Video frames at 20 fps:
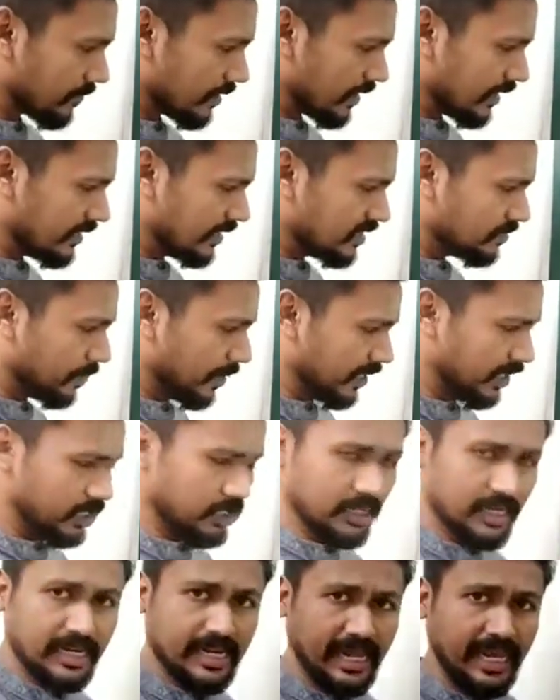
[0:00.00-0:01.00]
this
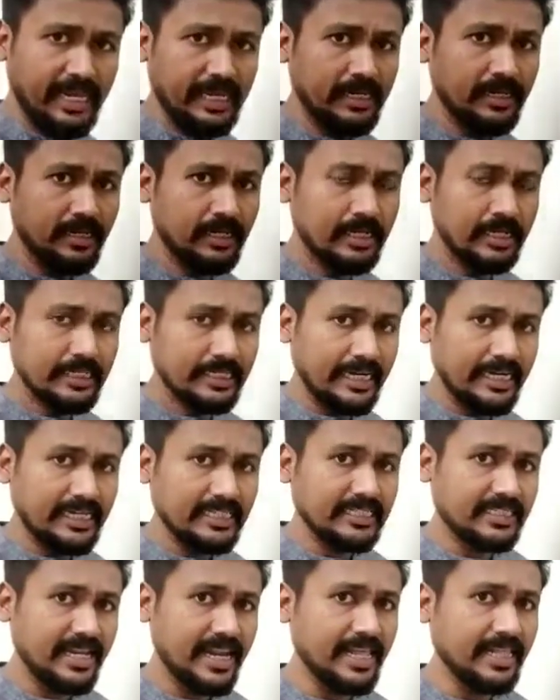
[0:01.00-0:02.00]
particular L, that
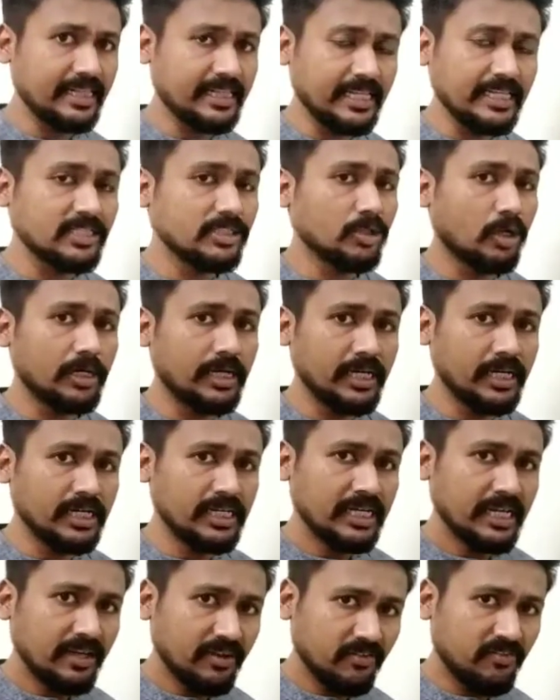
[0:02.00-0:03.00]
is length, is not
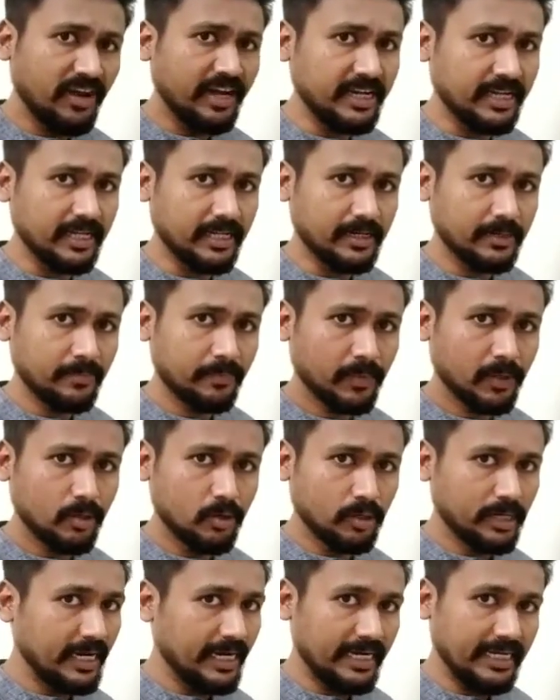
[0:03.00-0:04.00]
a vector.
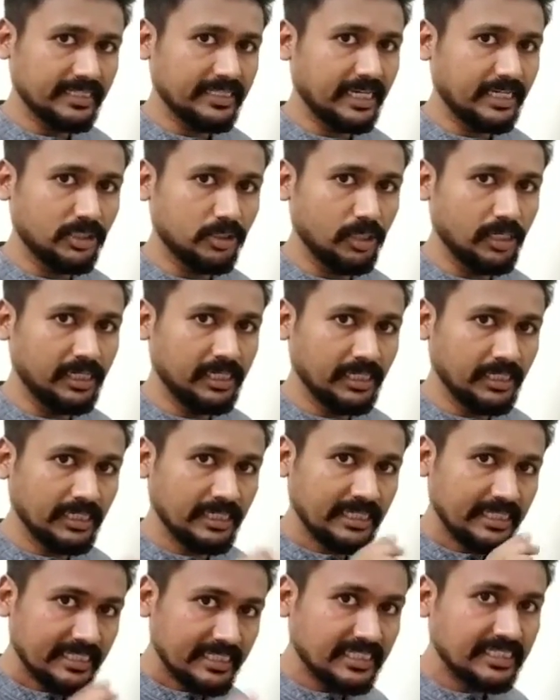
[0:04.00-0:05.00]
Okay, it is actually a
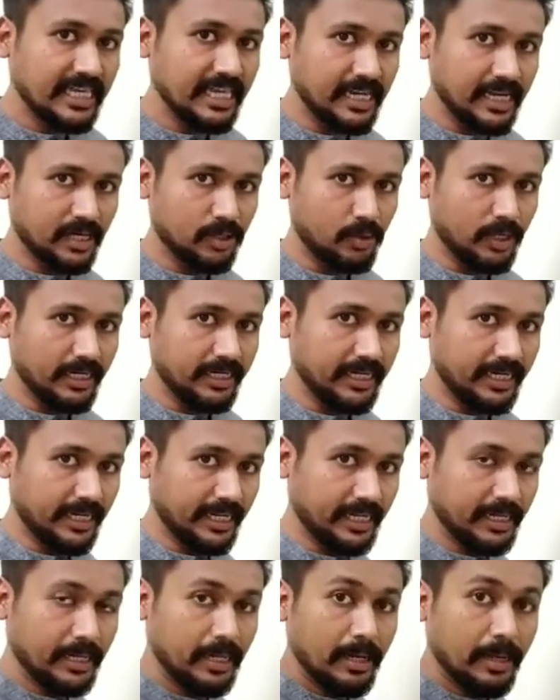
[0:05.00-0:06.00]
scalar
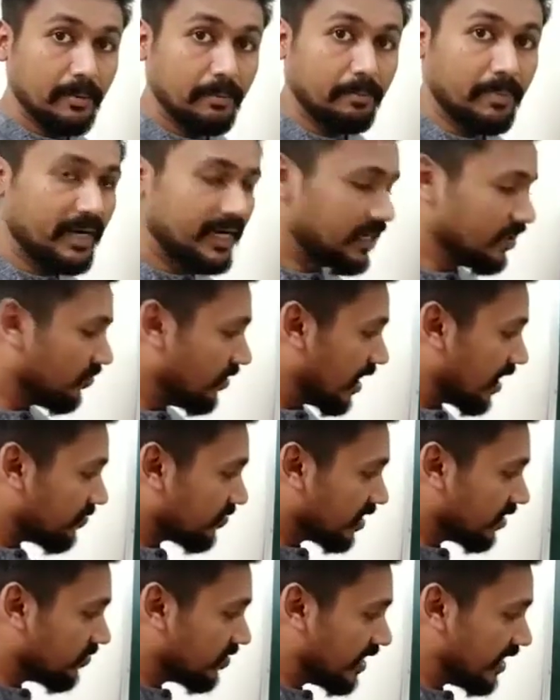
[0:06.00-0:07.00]
quantity. But we have
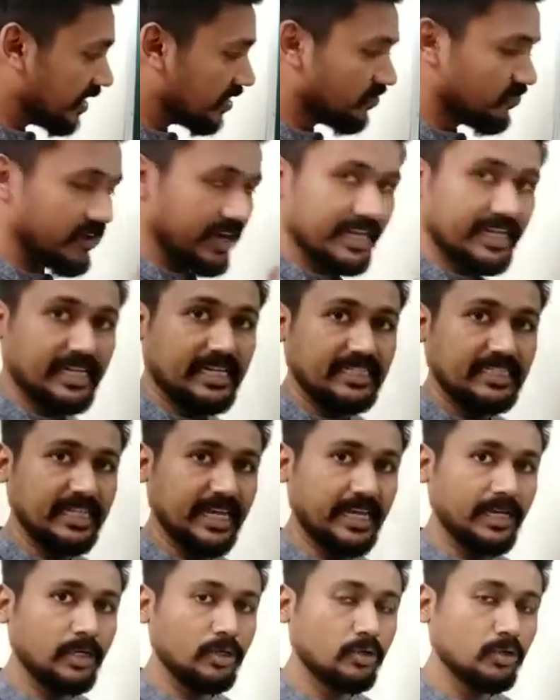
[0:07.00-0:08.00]
given it a vector
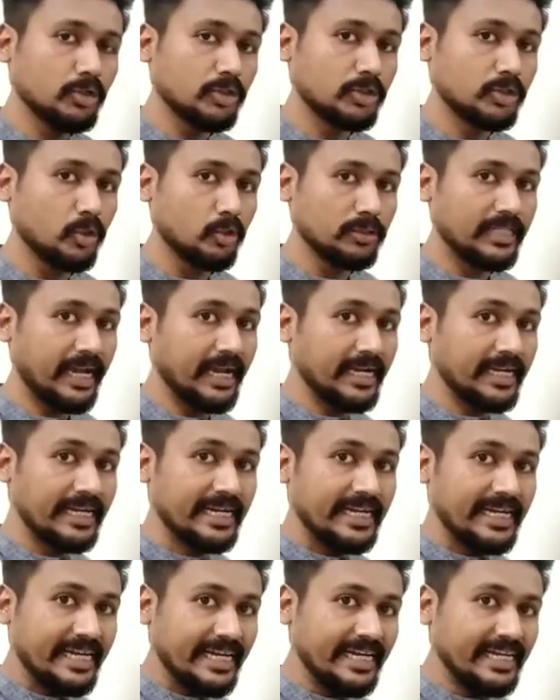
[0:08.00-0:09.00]
sign to show
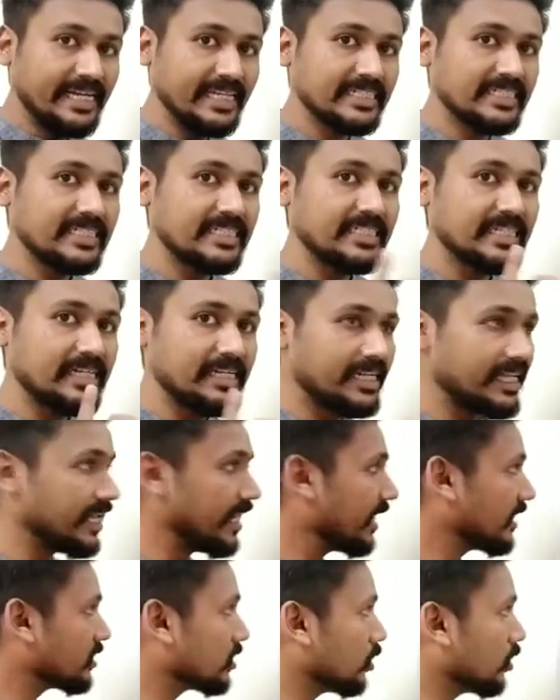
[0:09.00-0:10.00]
that it is in the
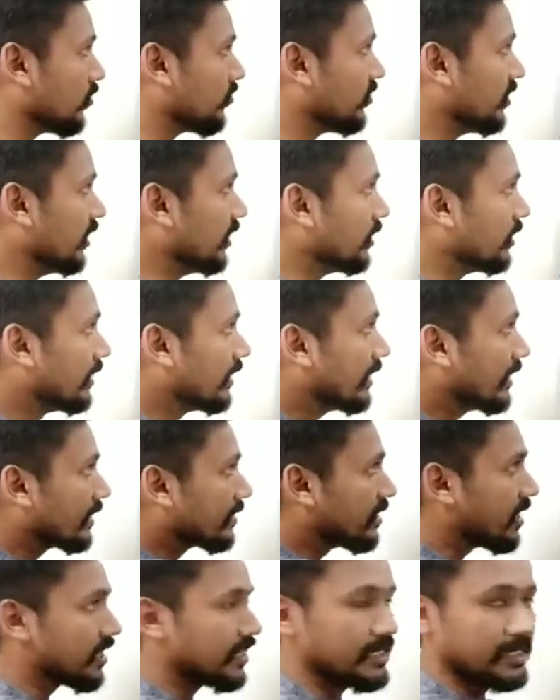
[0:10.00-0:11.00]
direction of the
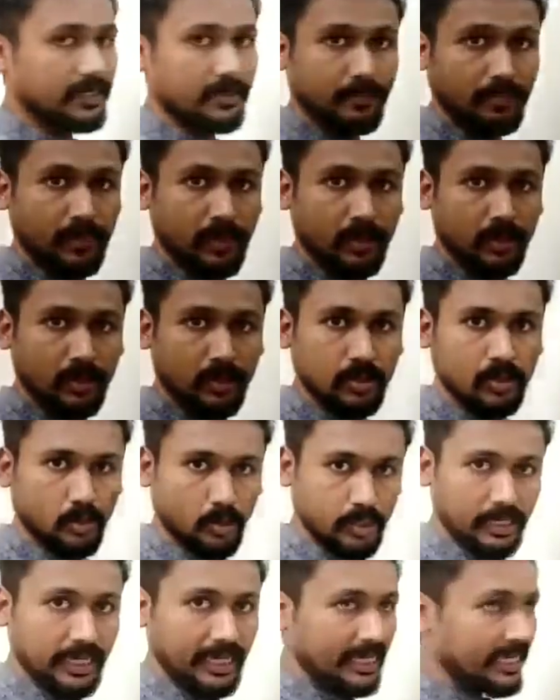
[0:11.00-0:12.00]
current.
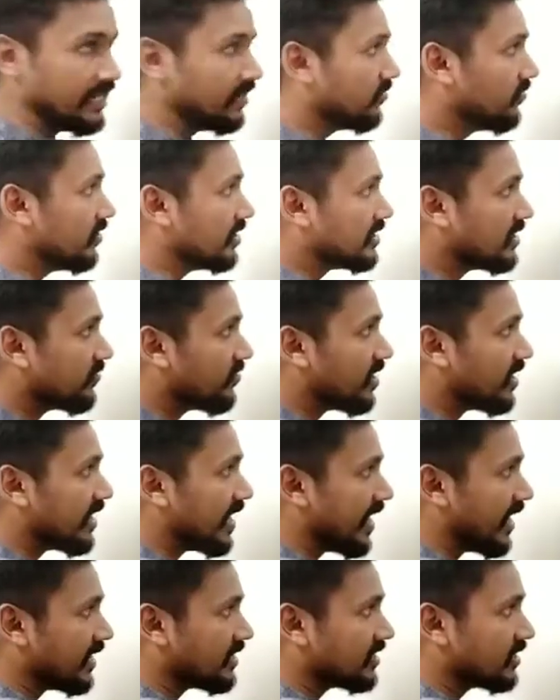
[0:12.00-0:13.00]
Okay, in whichever
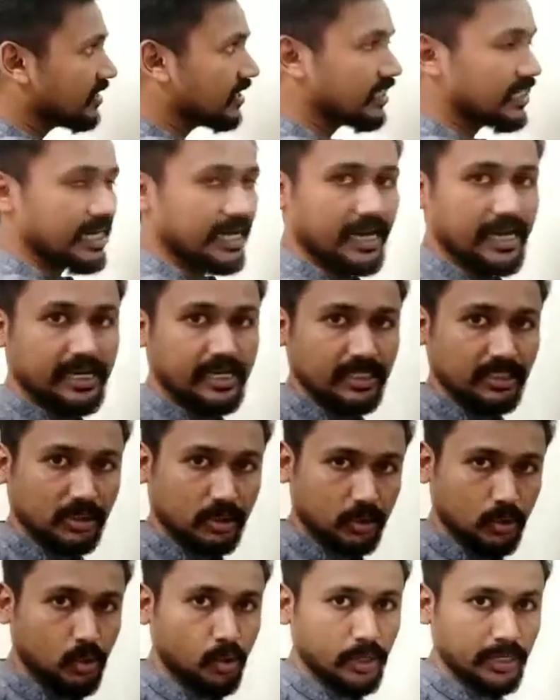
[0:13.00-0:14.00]
direction the current is
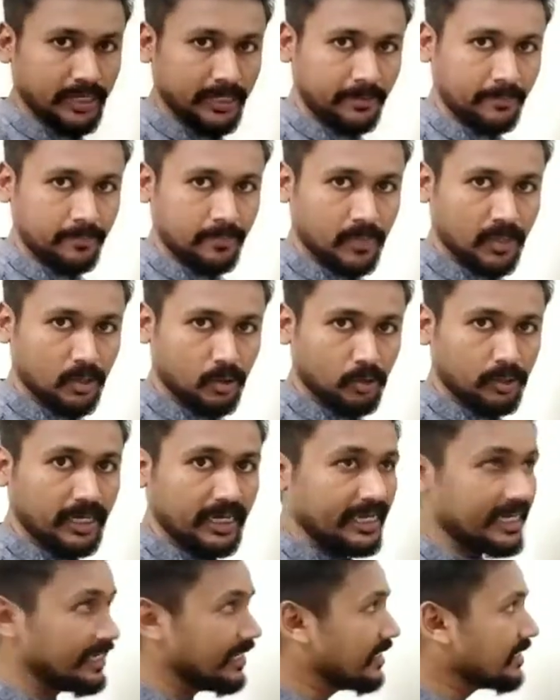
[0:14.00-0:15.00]
going,
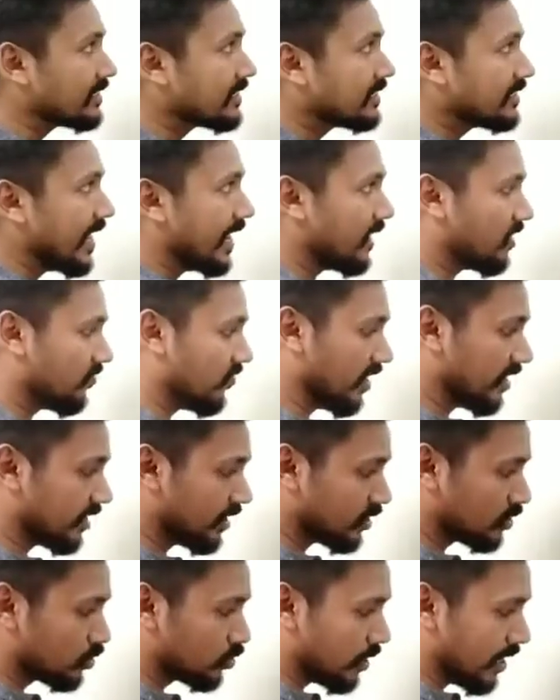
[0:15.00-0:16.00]
okay, it is that
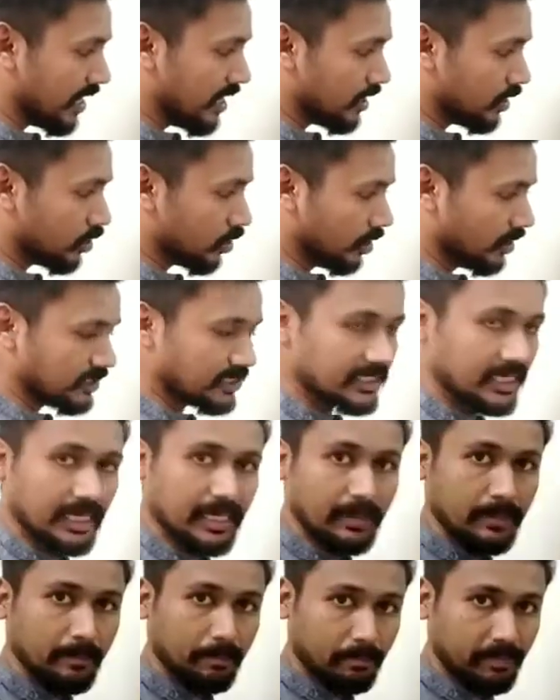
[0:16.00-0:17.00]
vector. So L cross
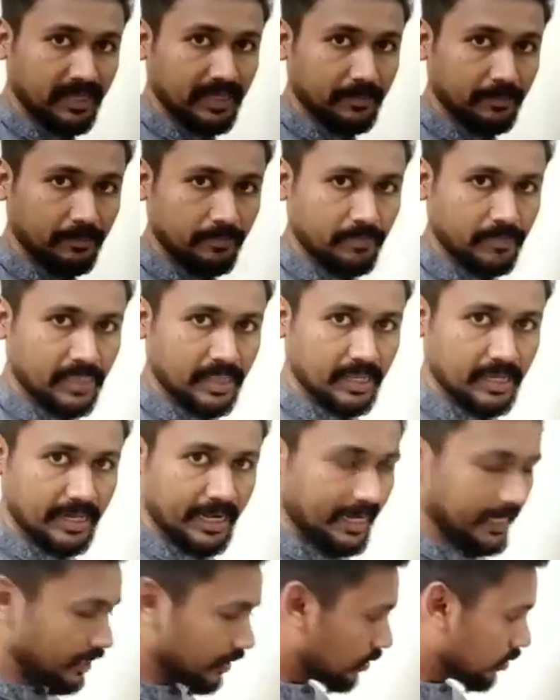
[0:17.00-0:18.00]
B.
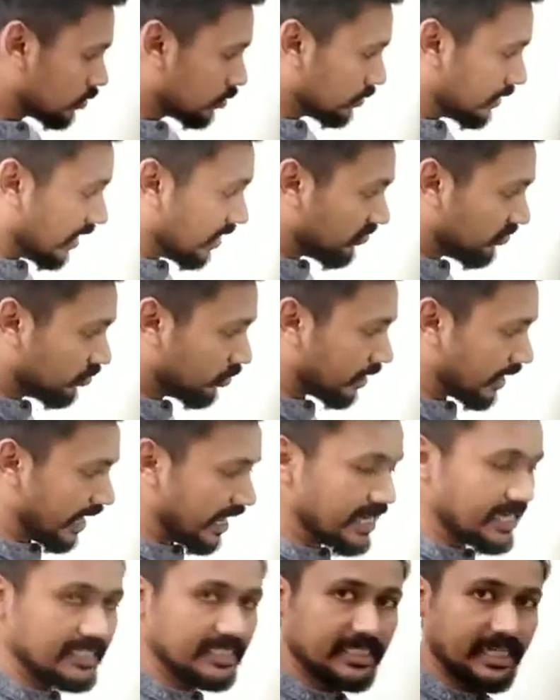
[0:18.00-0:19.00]
Right? So therefore L
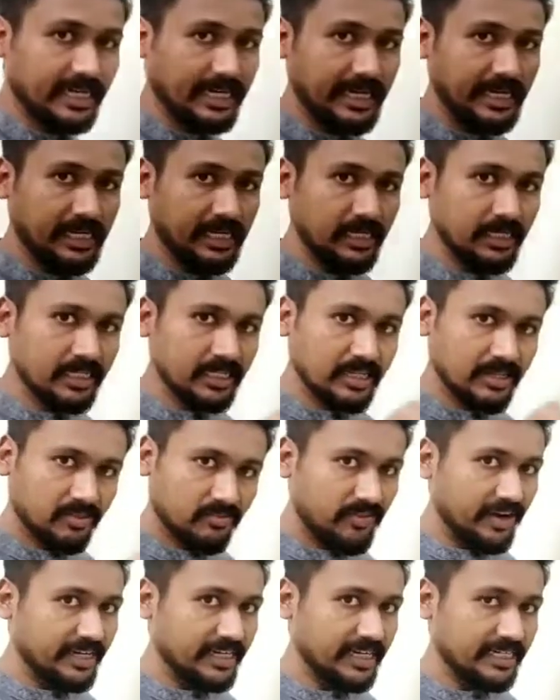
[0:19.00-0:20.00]
is getting a
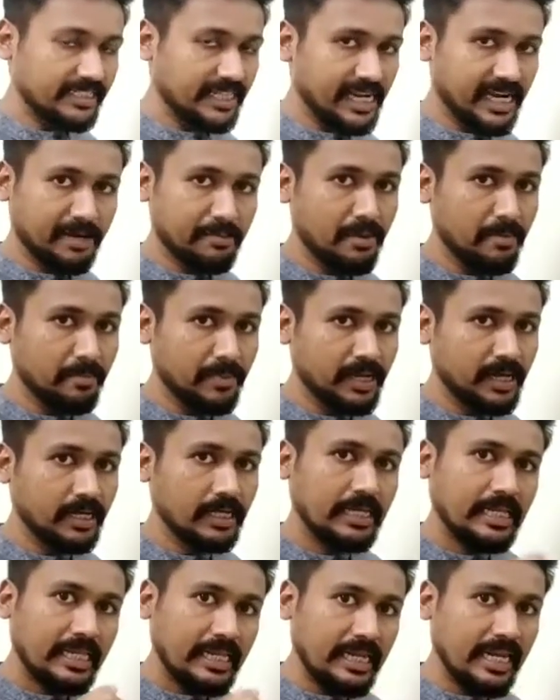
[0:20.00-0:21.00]
vector sign.
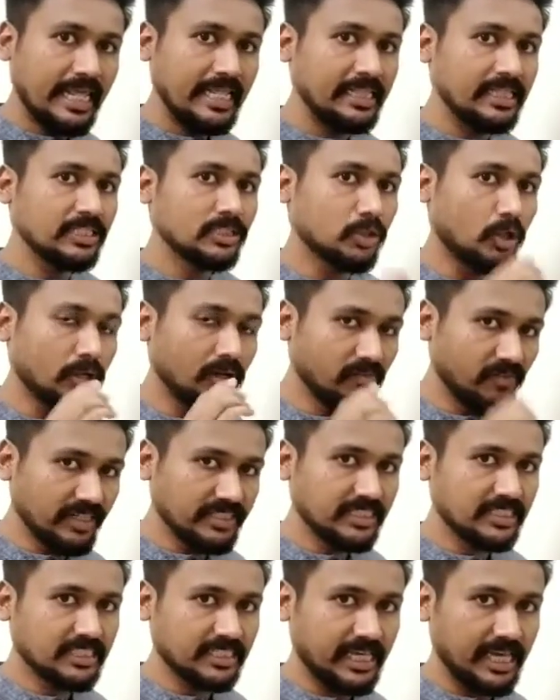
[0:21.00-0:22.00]
Remember, length is always
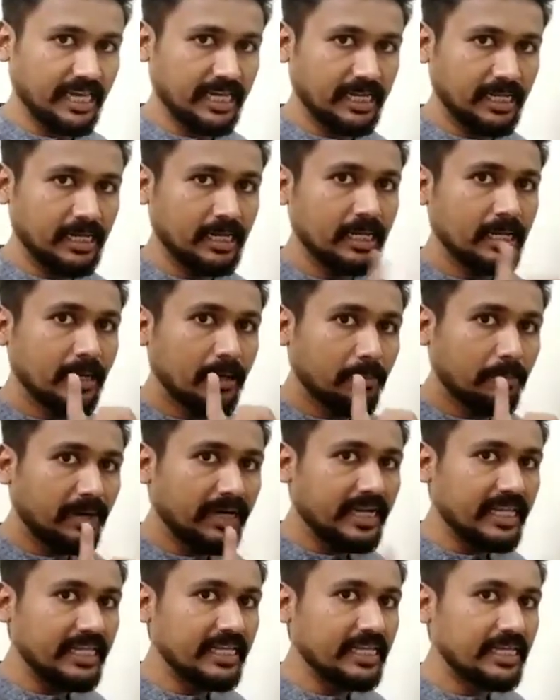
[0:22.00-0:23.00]
a scalar,
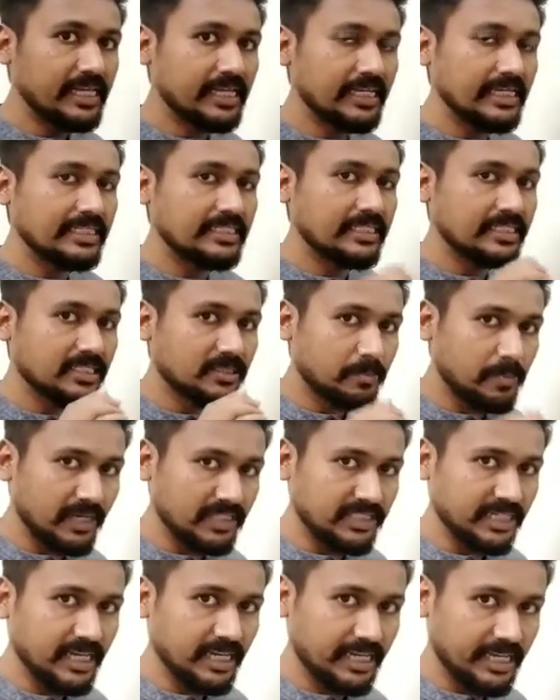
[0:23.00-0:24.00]
but here is a
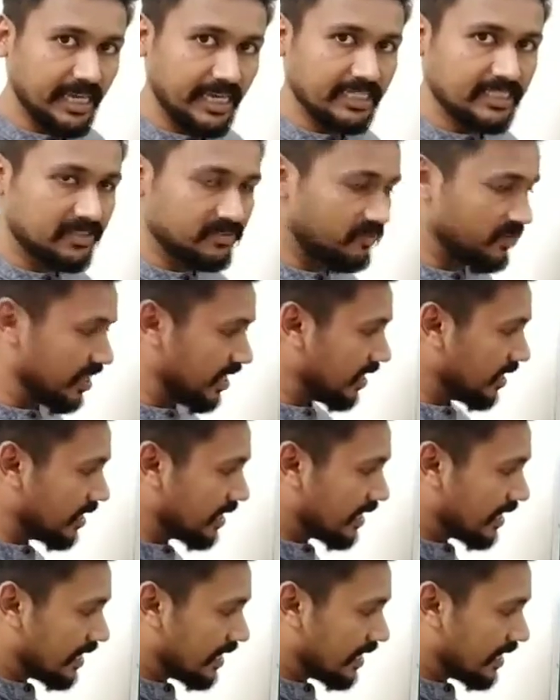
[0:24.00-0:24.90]
special case where